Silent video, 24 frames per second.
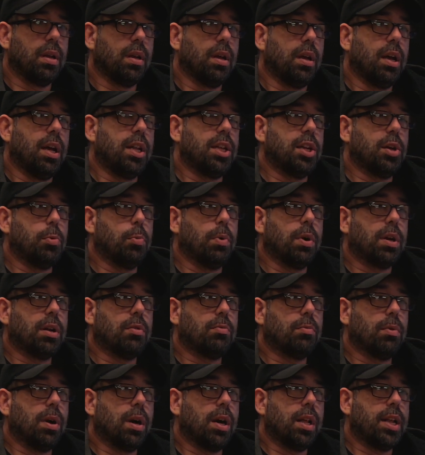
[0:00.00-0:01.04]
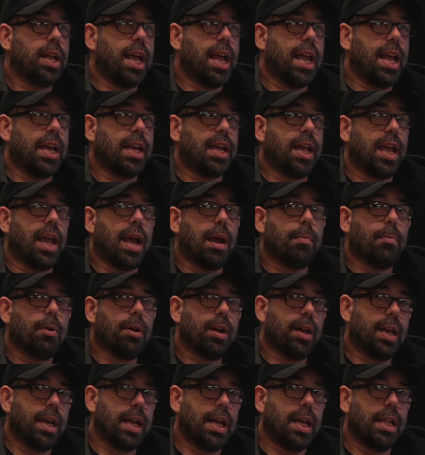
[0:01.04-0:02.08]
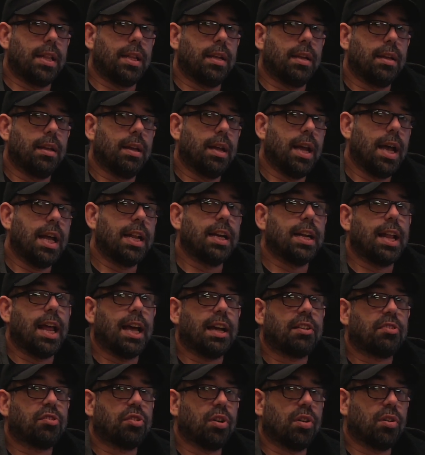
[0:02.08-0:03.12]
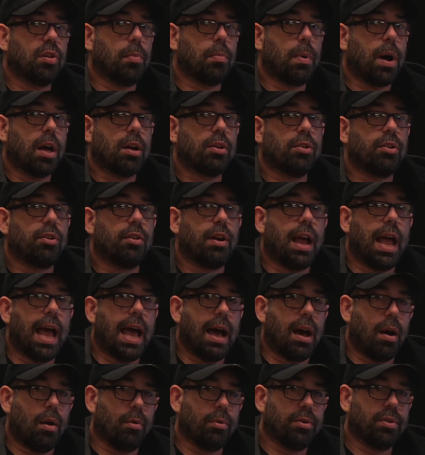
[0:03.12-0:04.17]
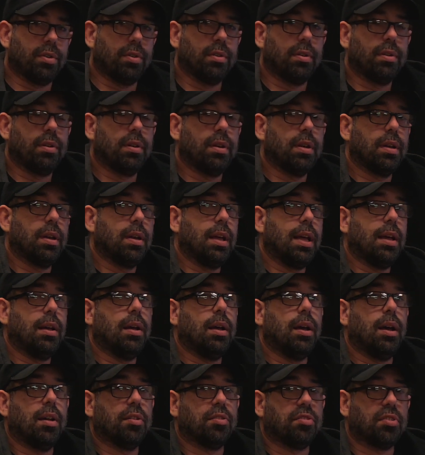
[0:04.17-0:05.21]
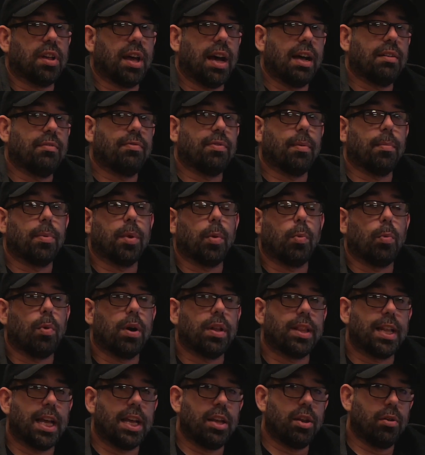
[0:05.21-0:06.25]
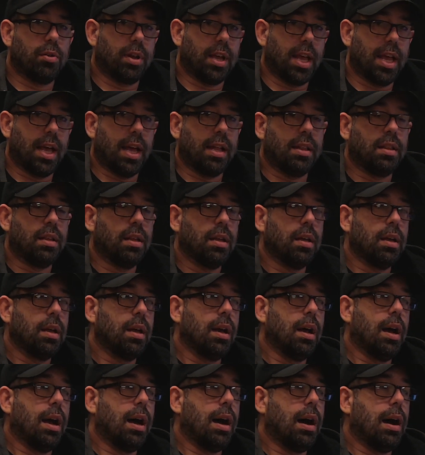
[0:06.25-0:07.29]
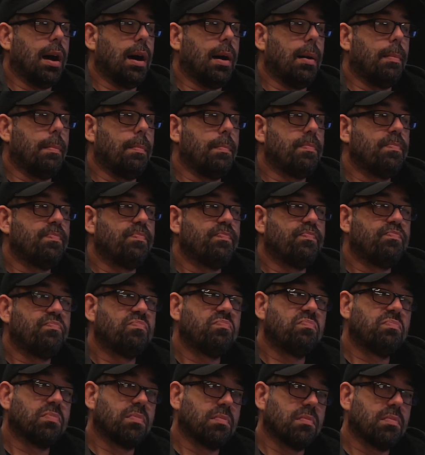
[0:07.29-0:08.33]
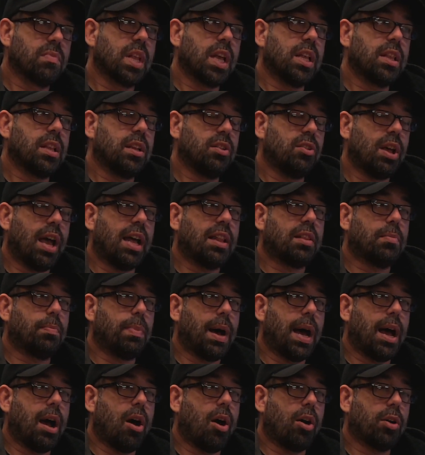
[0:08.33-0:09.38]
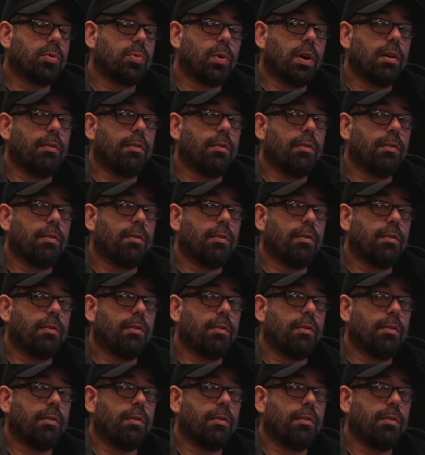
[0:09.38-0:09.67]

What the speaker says: and you want to run a camera in and an external monitor out, aside from the one that you get, you have to buy hardware